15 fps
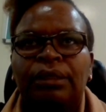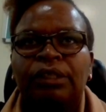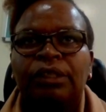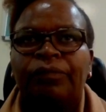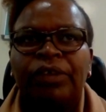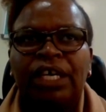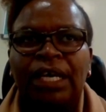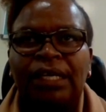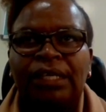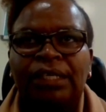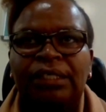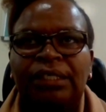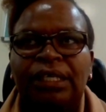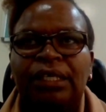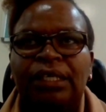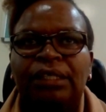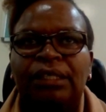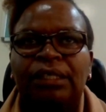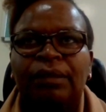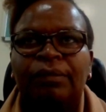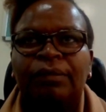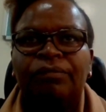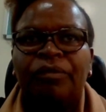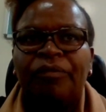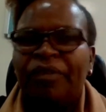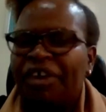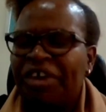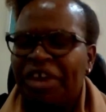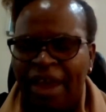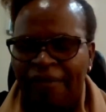difficult and
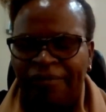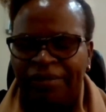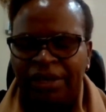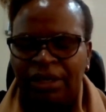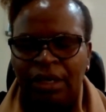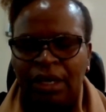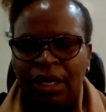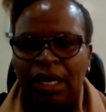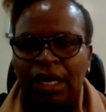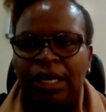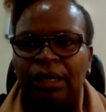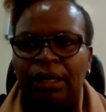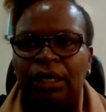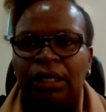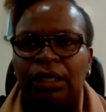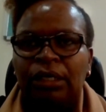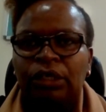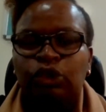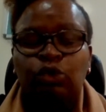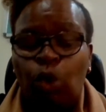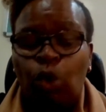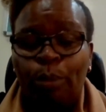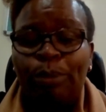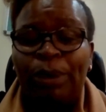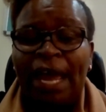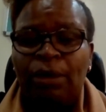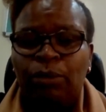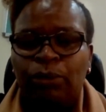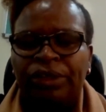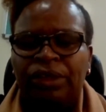very heavy to comply
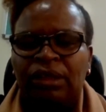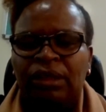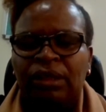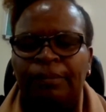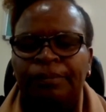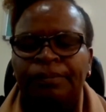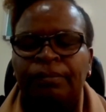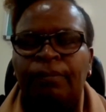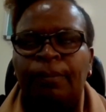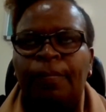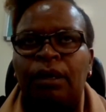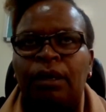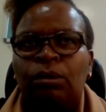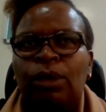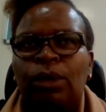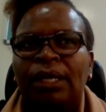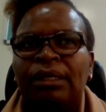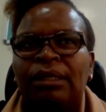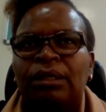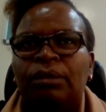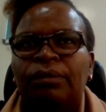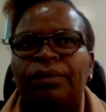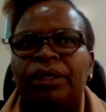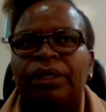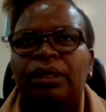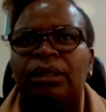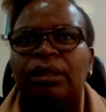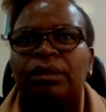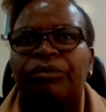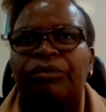with. One of
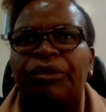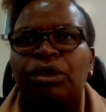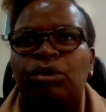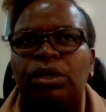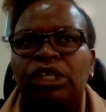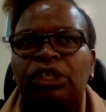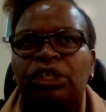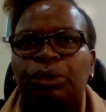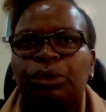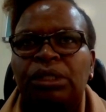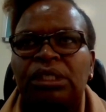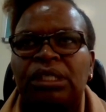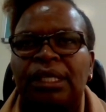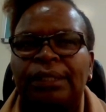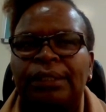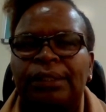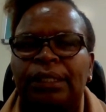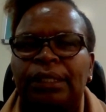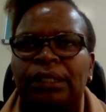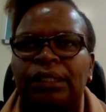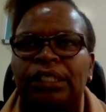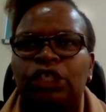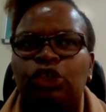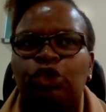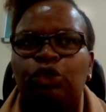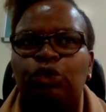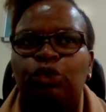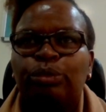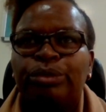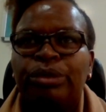the regulations that need
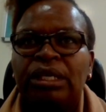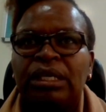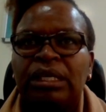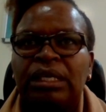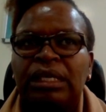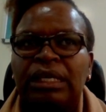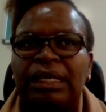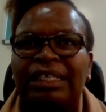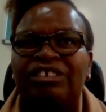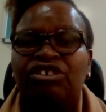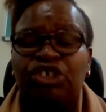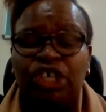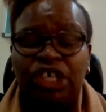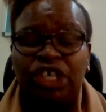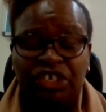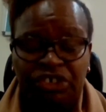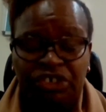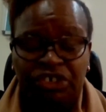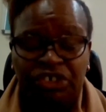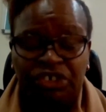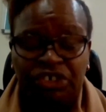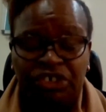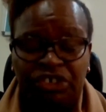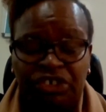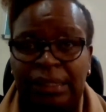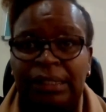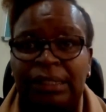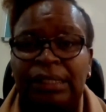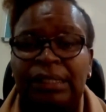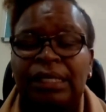to be changed
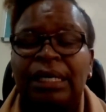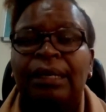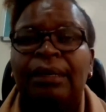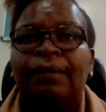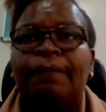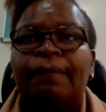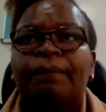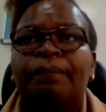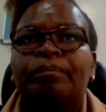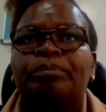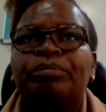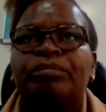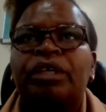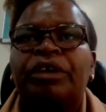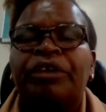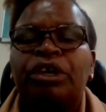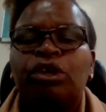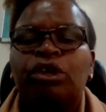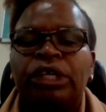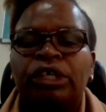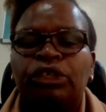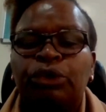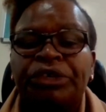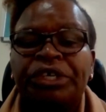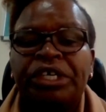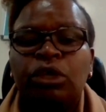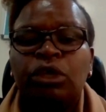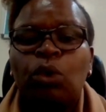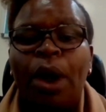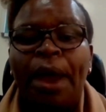is regulatory
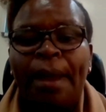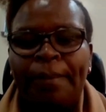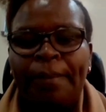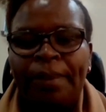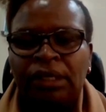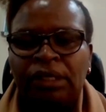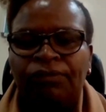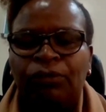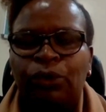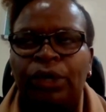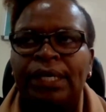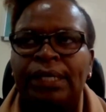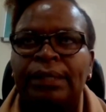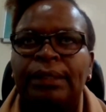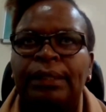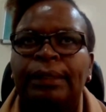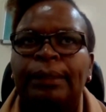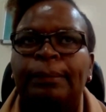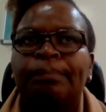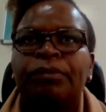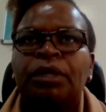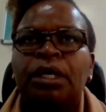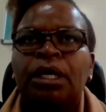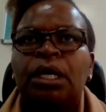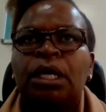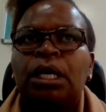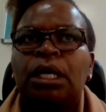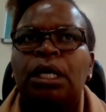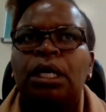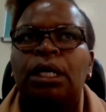requirement for an
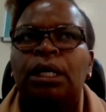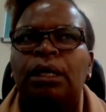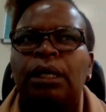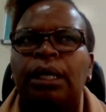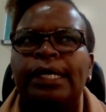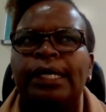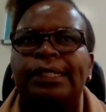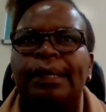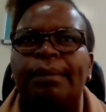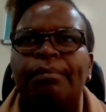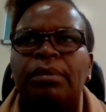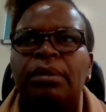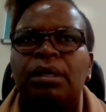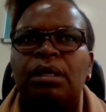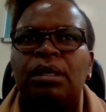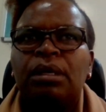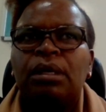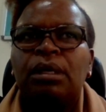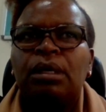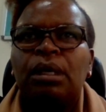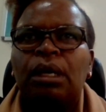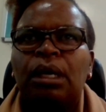SME